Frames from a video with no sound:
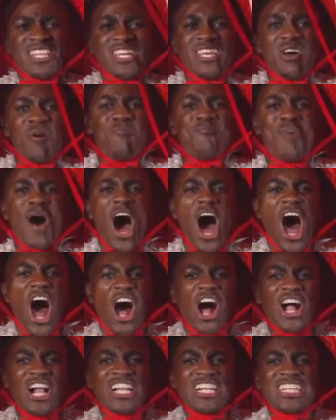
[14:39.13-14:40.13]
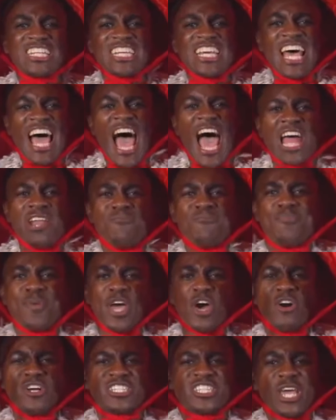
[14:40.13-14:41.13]
bold and
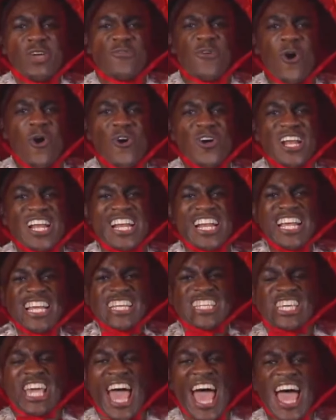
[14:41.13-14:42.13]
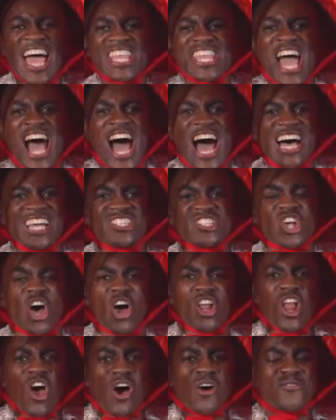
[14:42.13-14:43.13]
beautiful Kenyans all
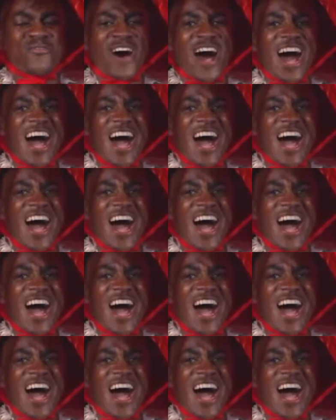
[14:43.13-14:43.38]
over.